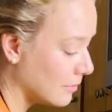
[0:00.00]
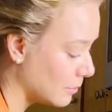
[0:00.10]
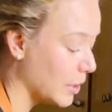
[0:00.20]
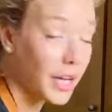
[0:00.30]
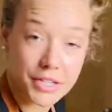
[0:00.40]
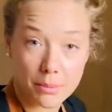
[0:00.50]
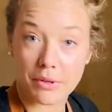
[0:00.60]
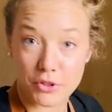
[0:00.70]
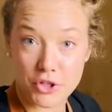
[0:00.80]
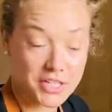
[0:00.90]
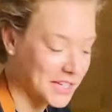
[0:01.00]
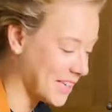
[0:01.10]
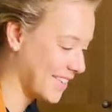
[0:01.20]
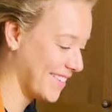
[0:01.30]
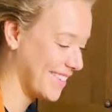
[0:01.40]
we gotta talk about the cheese.
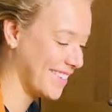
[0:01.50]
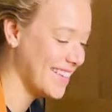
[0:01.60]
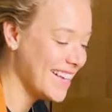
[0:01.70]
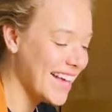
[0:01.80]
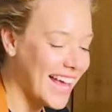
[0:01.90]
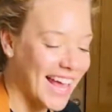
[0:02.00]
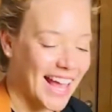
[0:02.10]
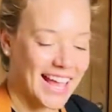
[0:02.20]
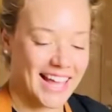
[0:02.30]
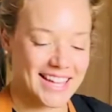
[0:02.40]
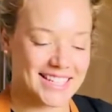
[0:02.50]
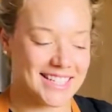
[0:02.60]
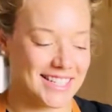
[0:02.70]
And